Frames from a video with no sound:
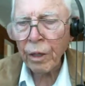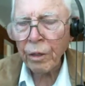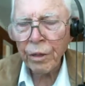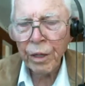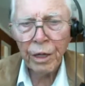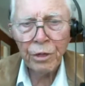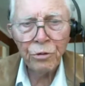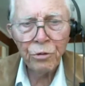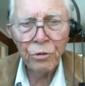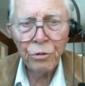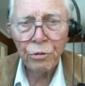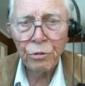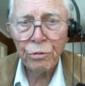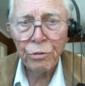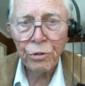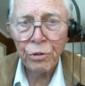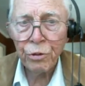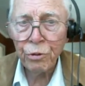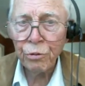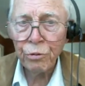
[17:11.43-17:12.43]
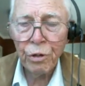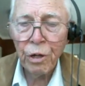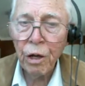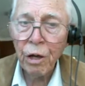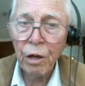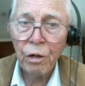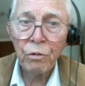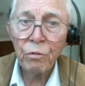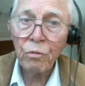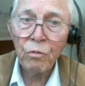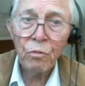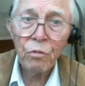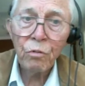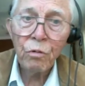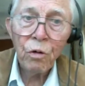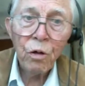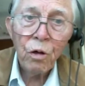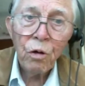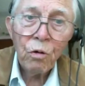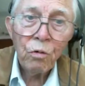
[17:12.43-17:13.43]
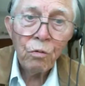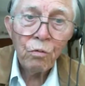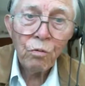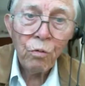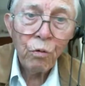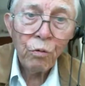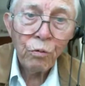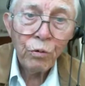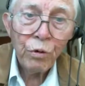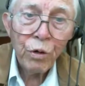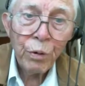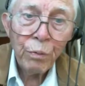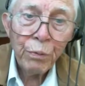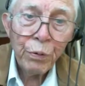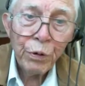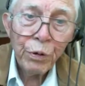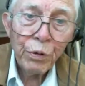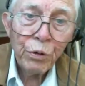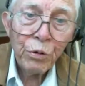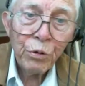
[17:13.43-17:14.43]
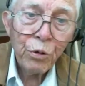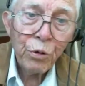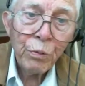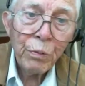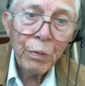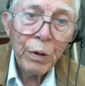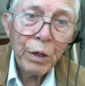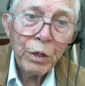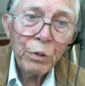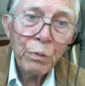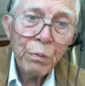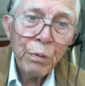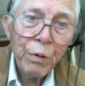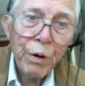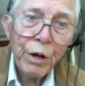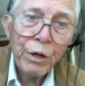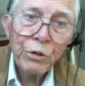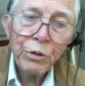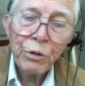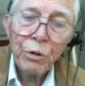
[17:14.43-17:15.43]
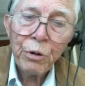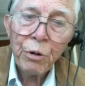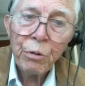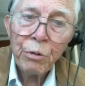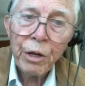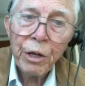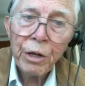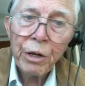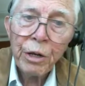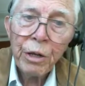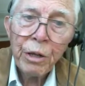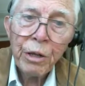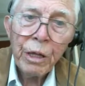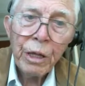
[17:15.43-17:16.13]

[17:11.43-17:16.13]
that you do not want to put too much pressure on it.